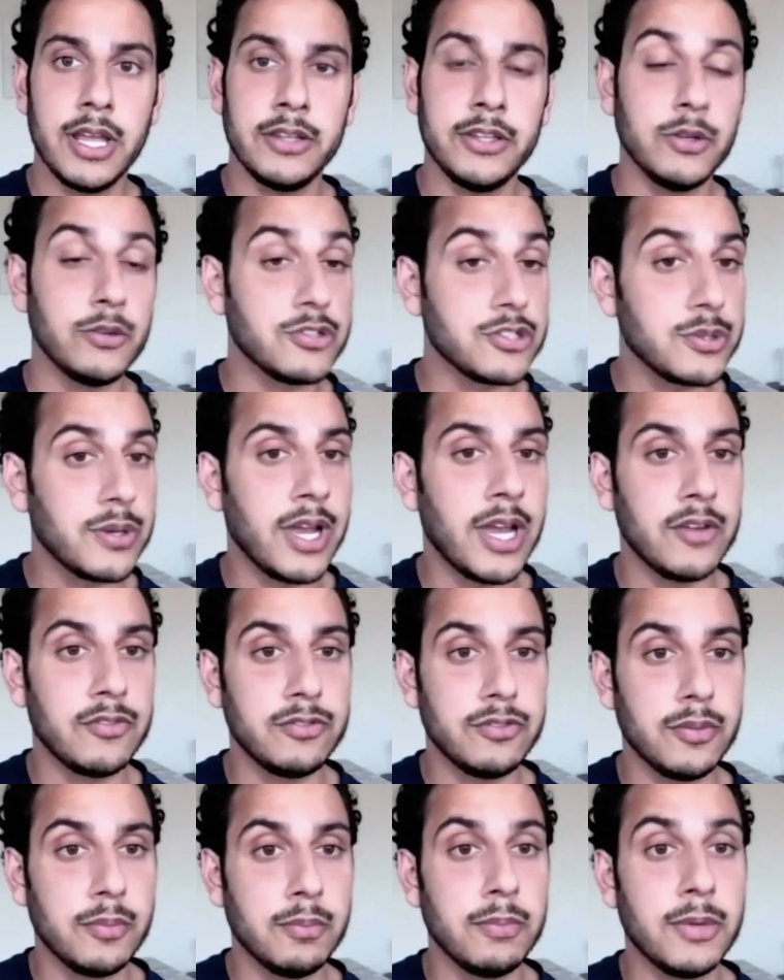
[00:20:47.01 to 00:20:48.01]
and they also
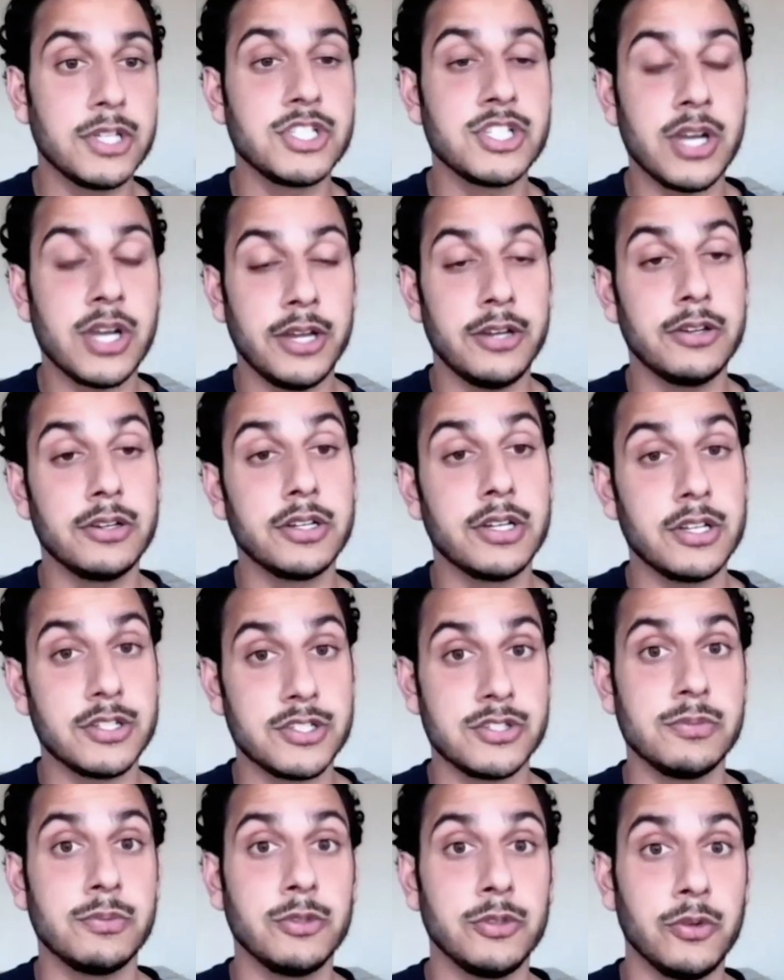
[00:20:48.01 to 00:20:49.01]
have much higher
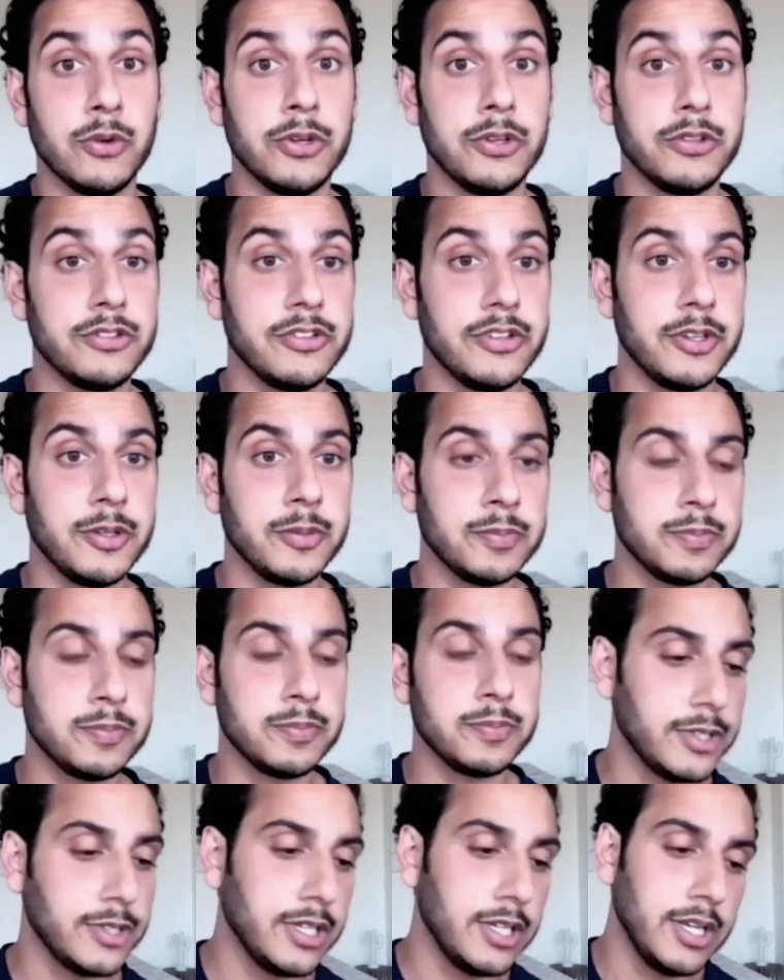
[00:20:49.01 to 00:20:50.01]
customer loyalty.
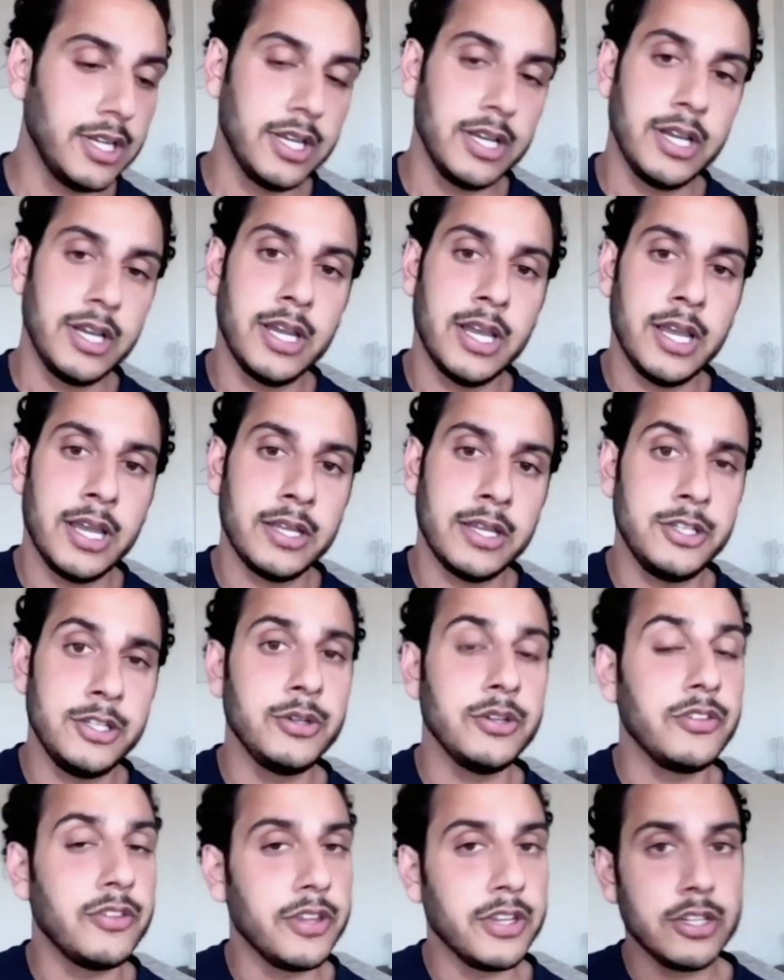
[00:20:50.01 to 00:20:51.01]
And you
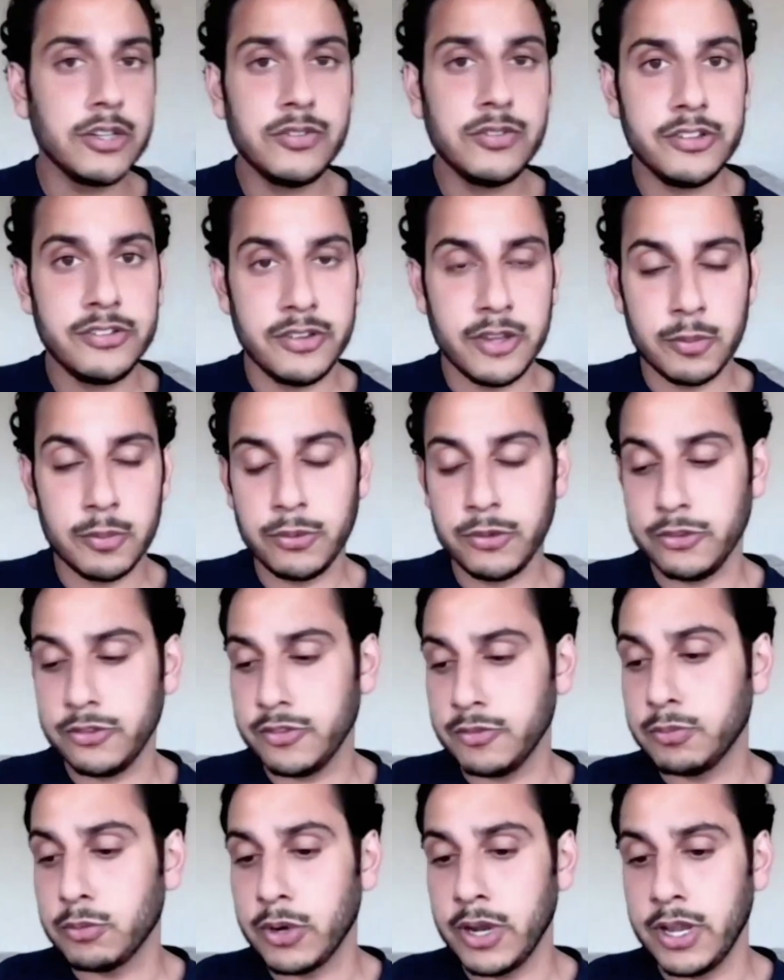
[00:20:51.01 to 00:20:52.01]
can think of examples
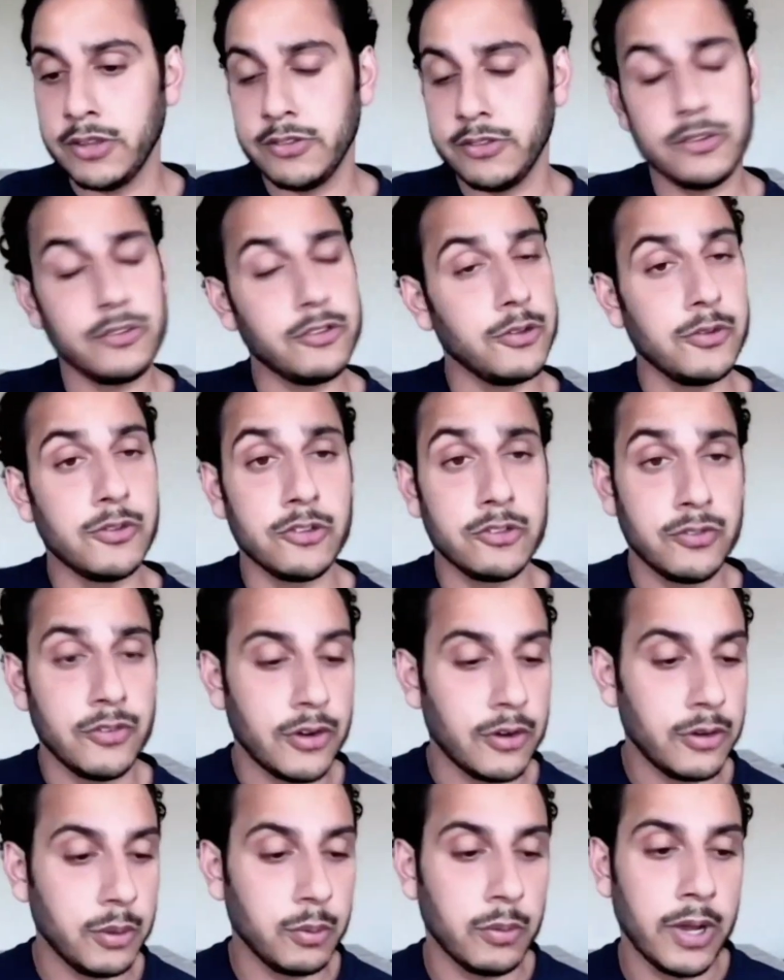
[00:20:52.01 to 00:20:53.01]
of brands that do this
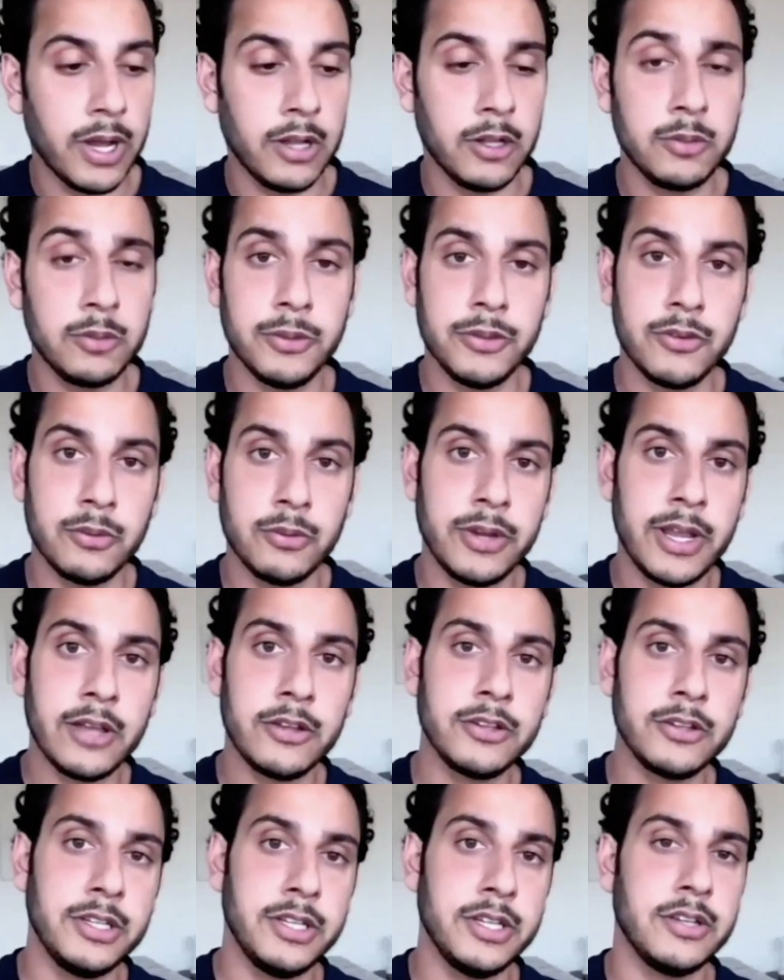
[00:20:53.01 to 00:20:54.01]
very well, but the
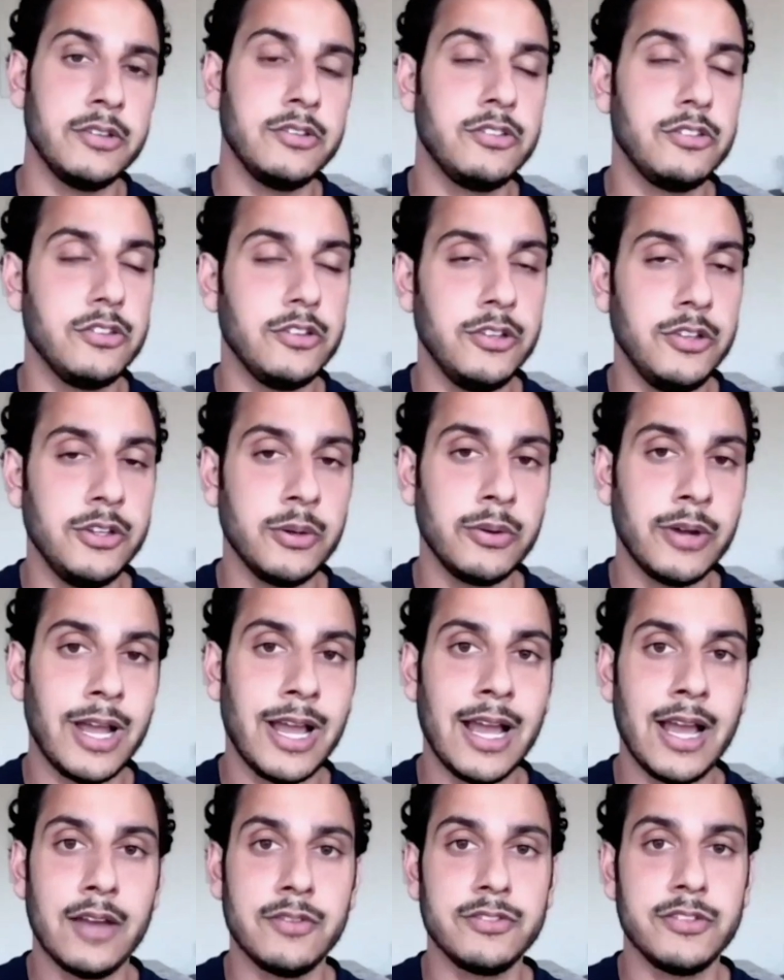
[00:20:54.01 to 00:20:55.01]
reality is you don't
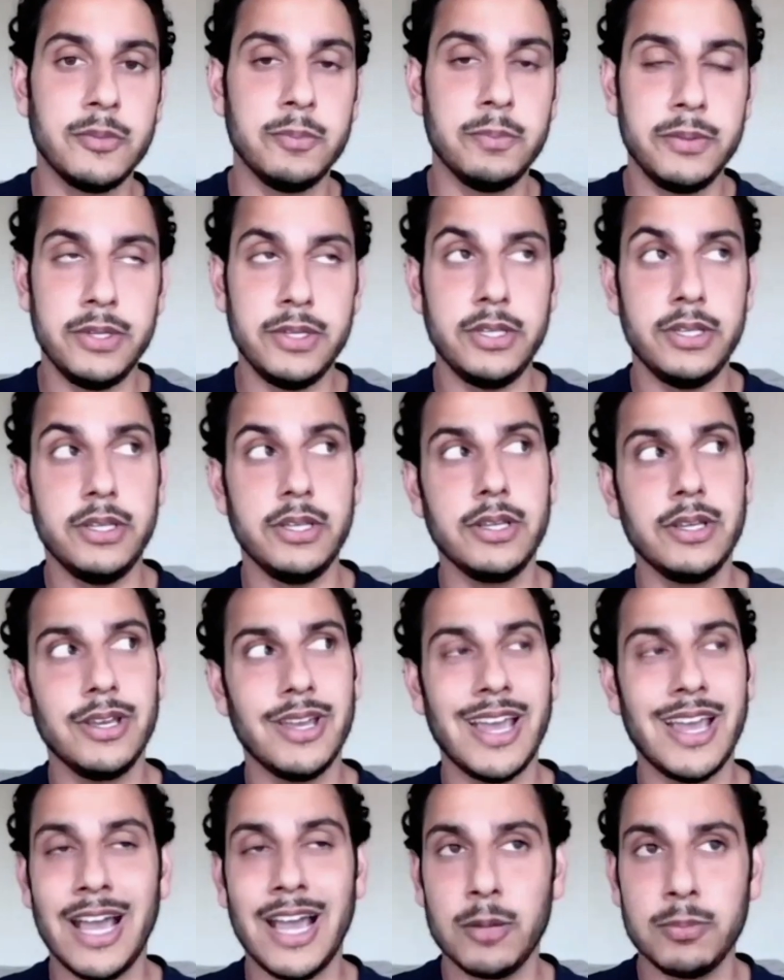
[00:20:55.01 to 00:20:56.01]
have to be
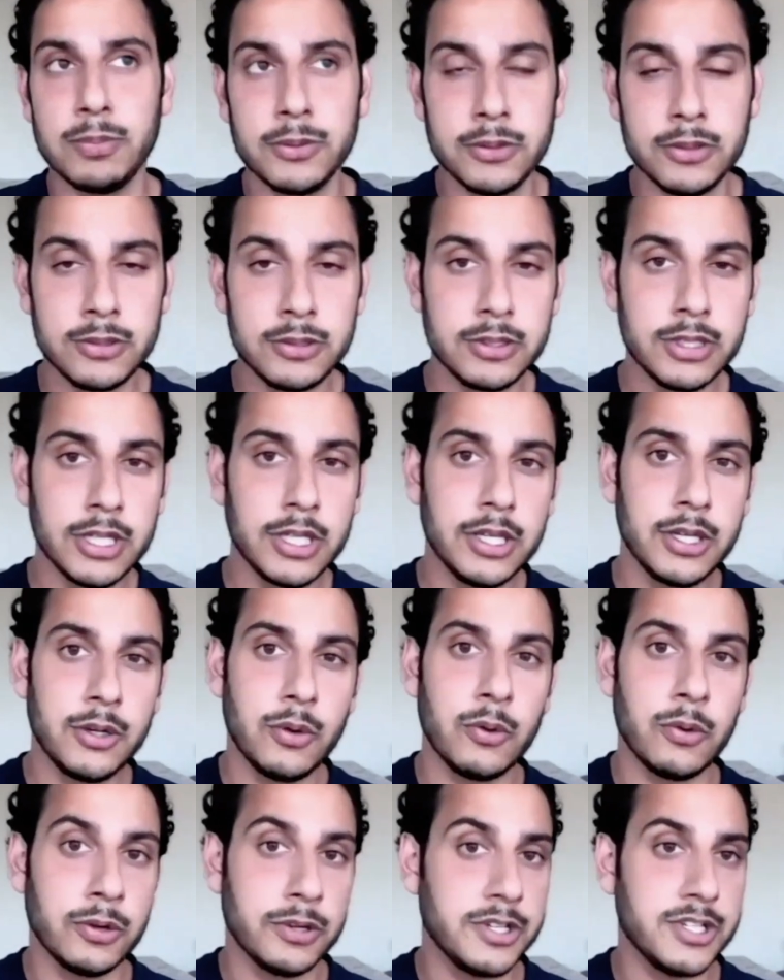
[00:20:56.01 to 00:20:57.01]
Apple
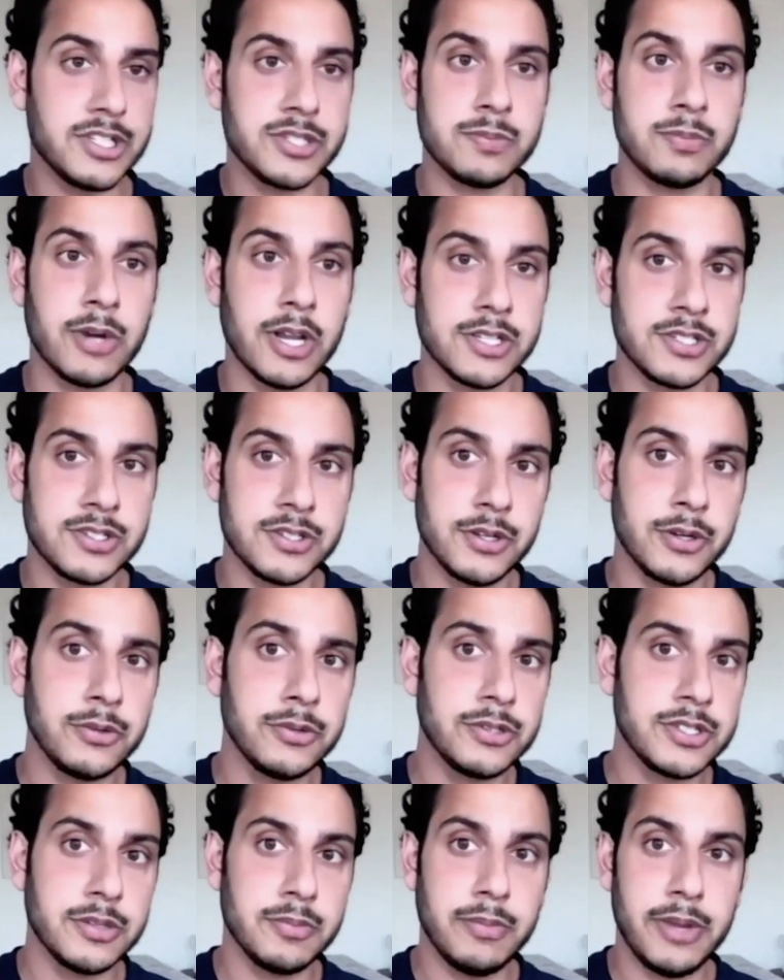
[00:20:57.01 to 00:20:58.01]
or
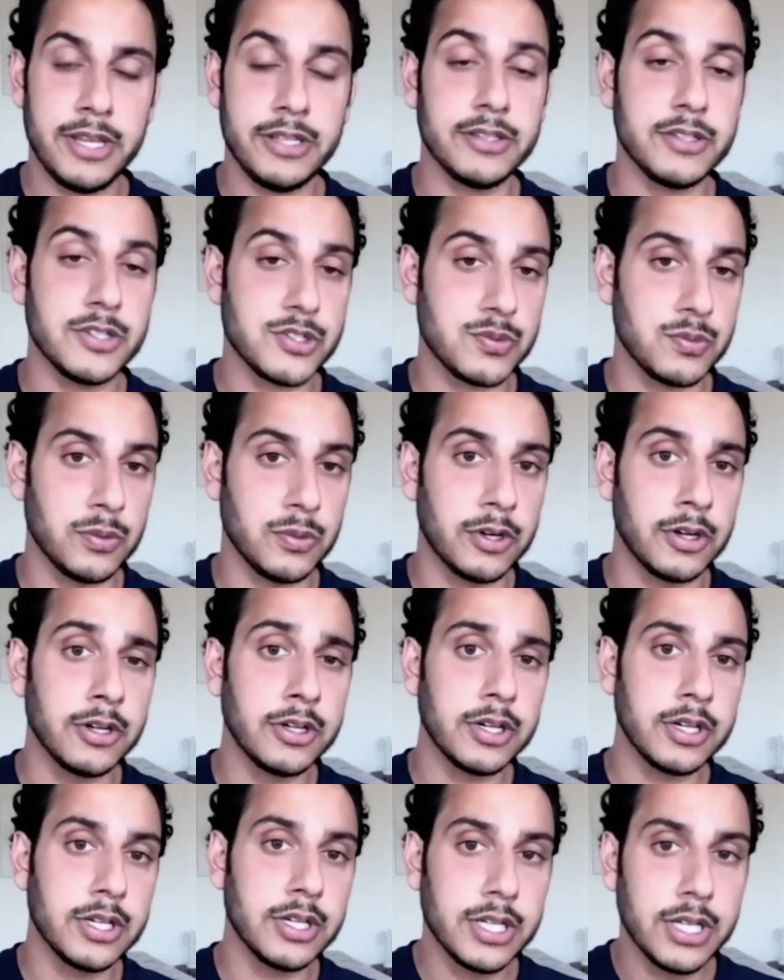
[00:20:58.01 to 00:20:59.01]
Nespresso to make this work.